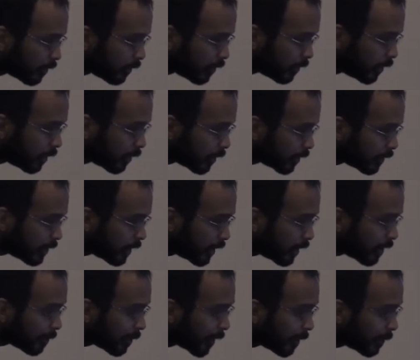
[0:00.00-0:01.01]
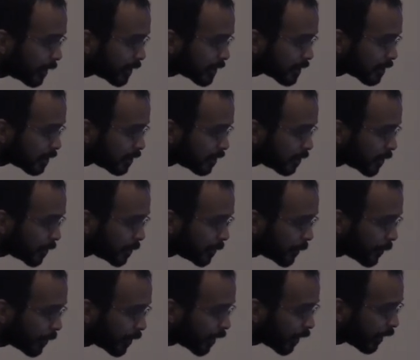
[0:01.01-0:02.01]
gear intake probably has a little bit
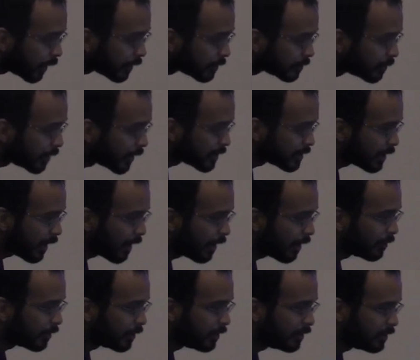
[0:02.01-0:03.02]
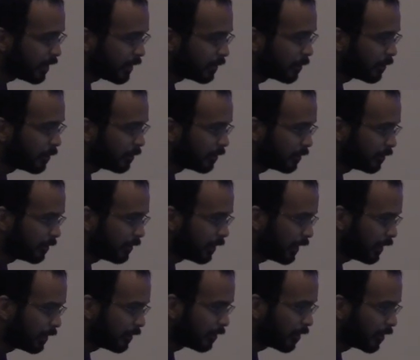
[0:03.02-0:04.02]
more. Yeah, so it has to have an intake motor
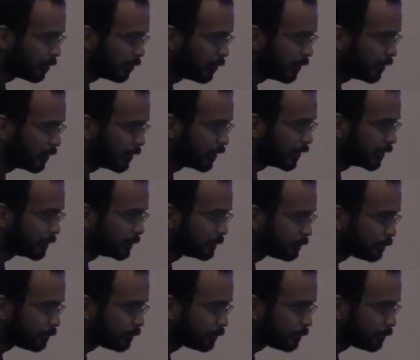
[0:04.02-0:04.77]
and an arm motor